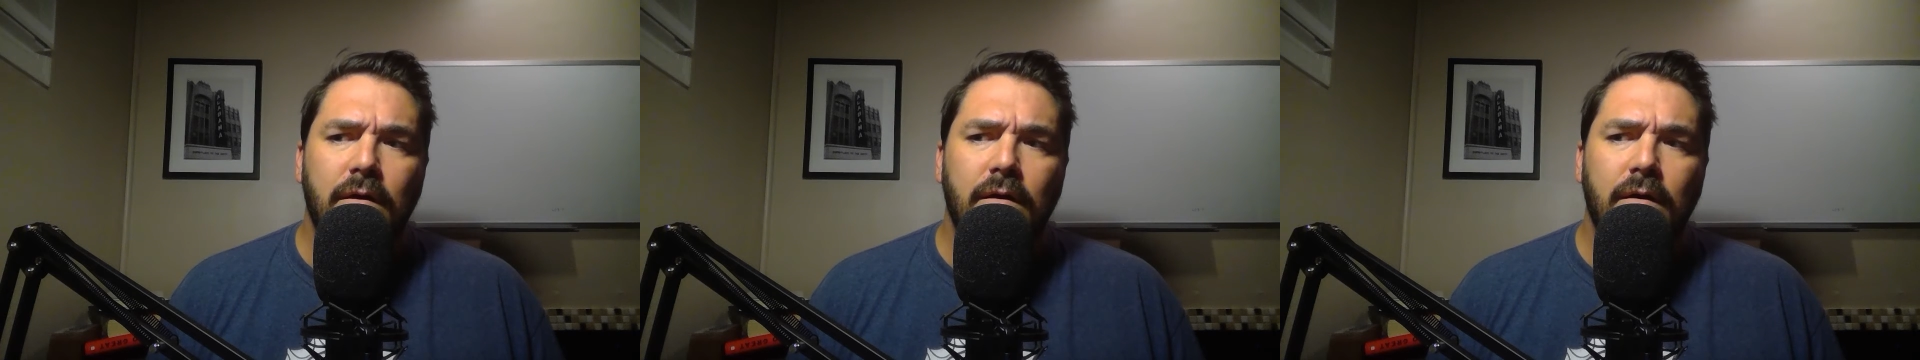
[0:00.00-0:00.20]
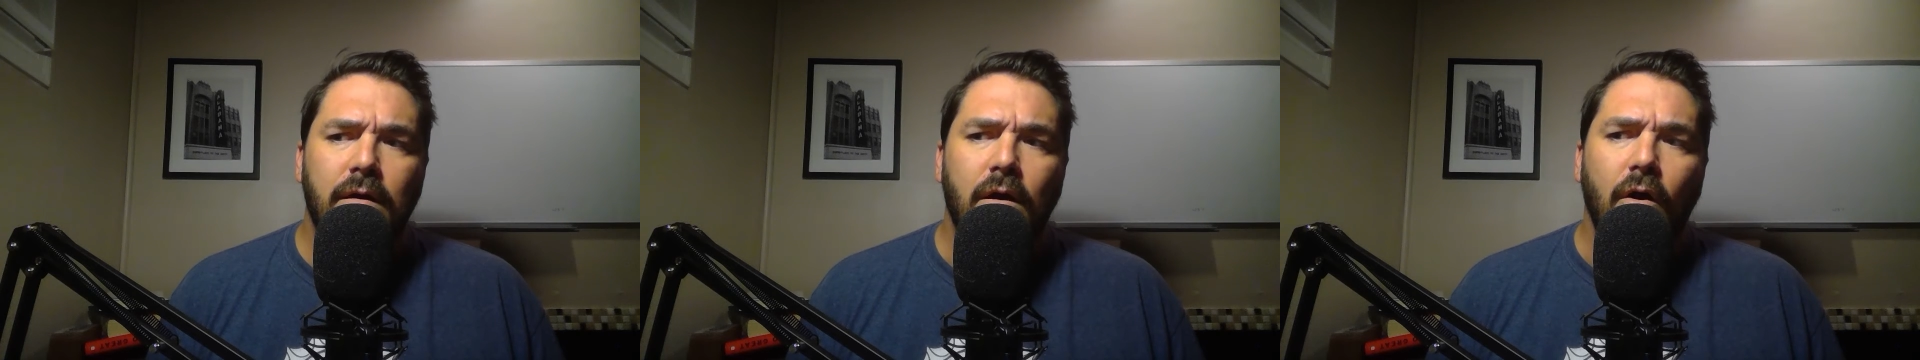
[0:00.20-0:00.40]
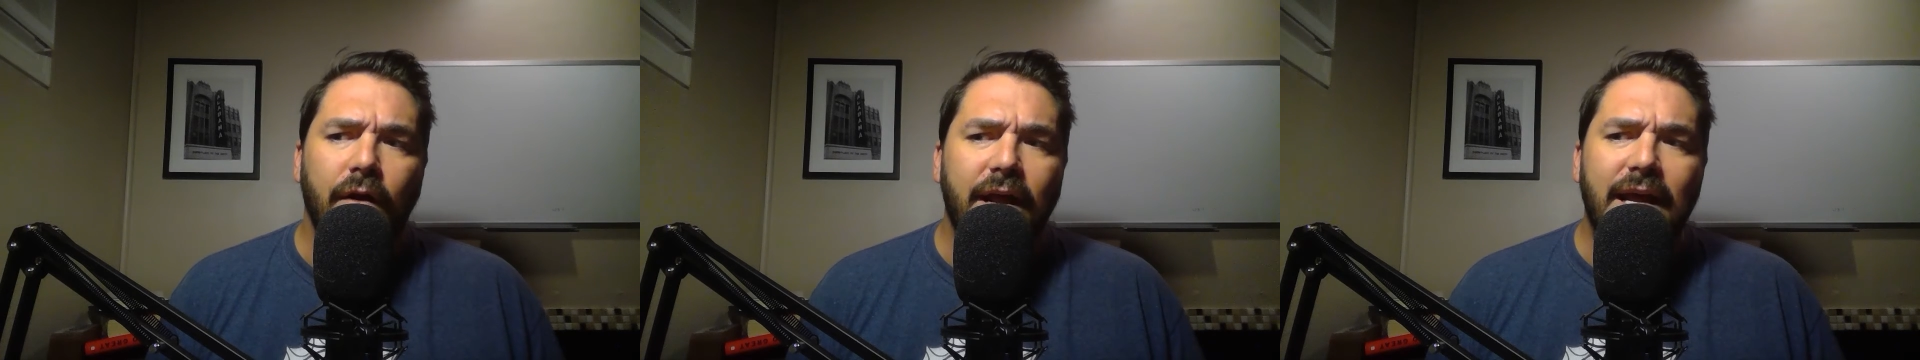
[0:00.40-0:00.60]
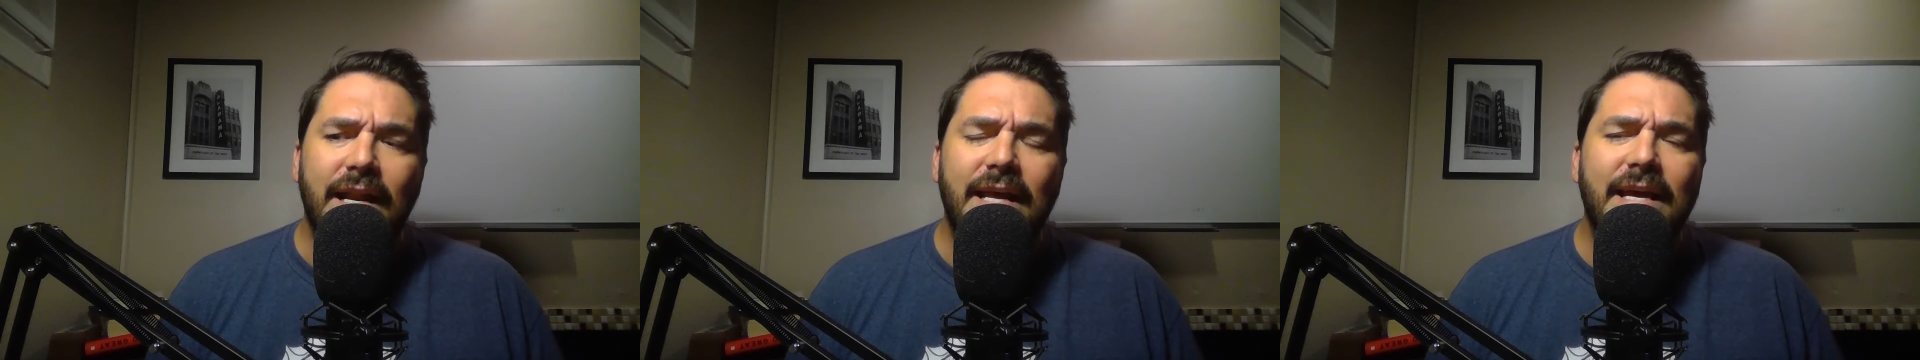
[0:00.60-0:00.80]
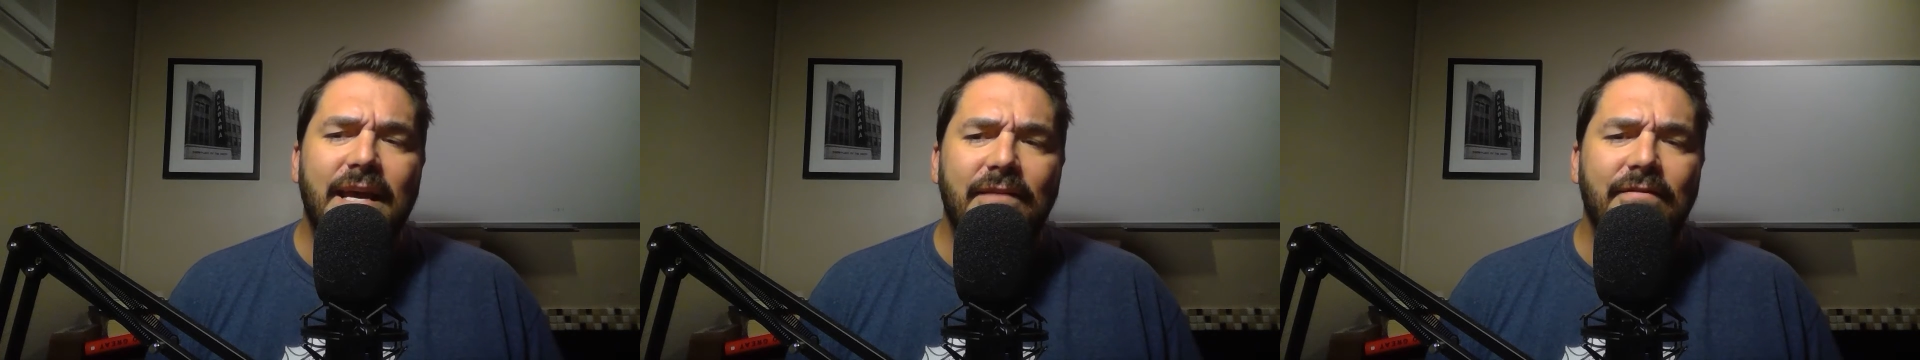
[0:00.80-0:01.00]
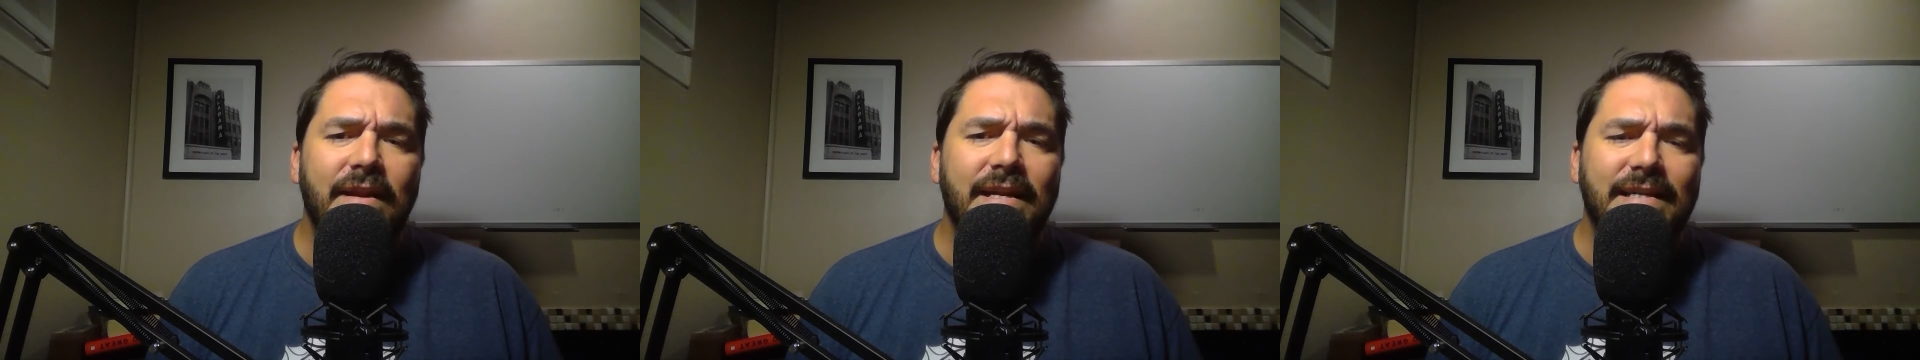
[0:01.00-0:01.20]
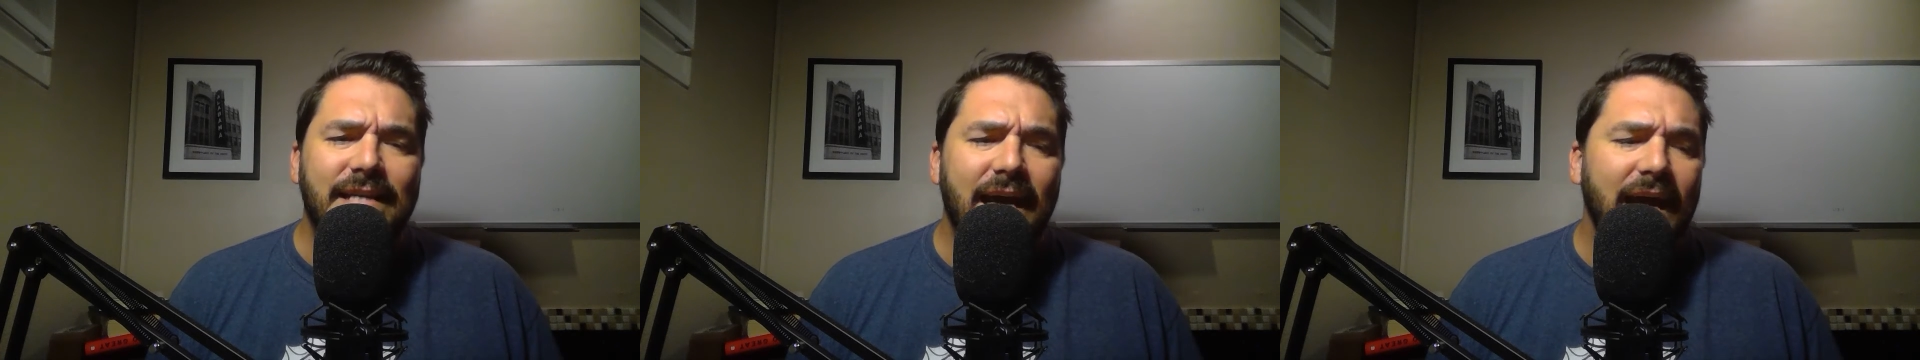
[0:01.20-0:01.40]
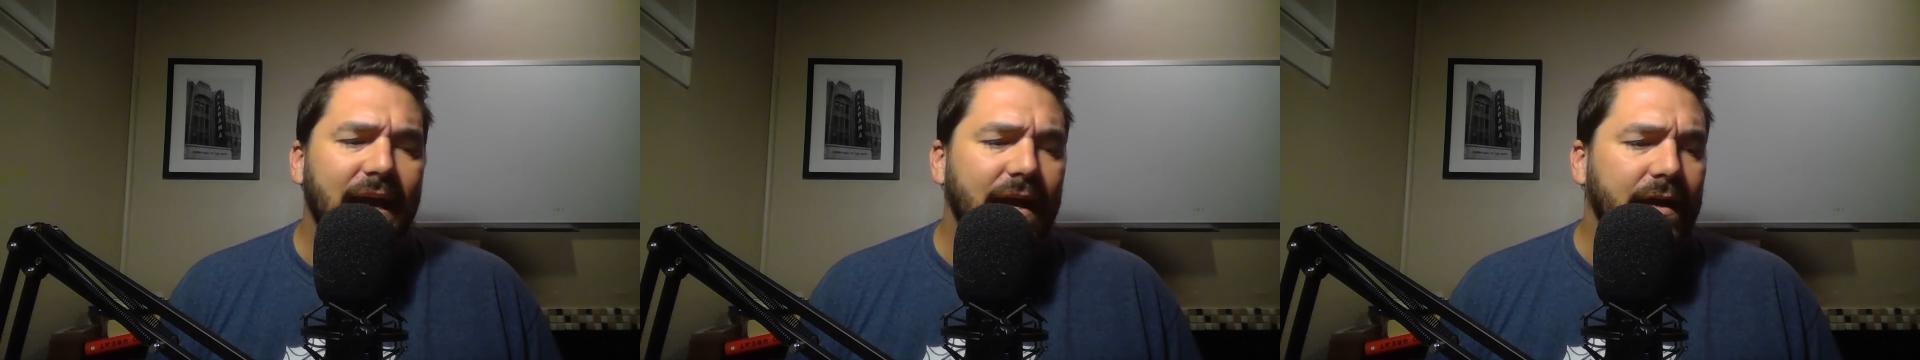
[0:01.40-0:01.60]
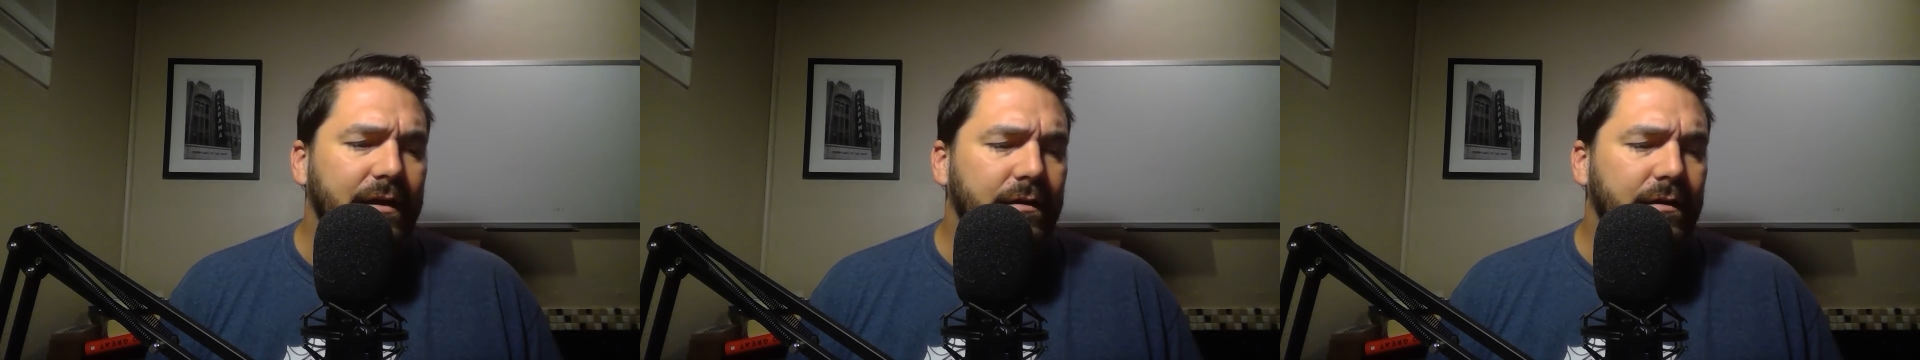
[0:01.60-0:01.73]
On any given day,